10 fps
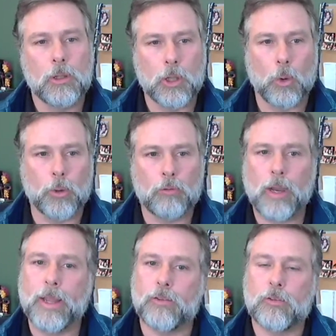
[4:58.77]
lower
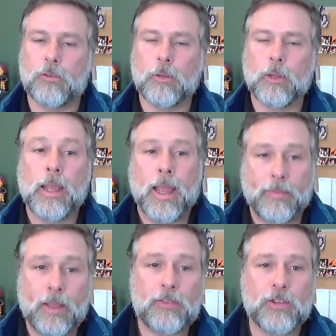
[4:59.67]
rates.
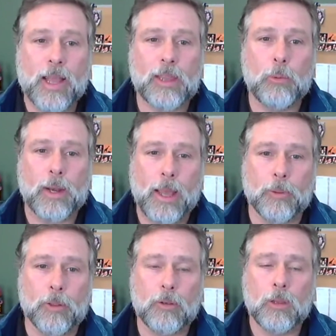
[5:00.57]
And that's exactly what
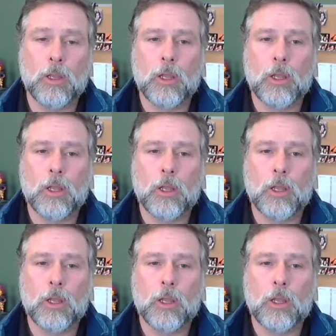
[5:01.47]
happened.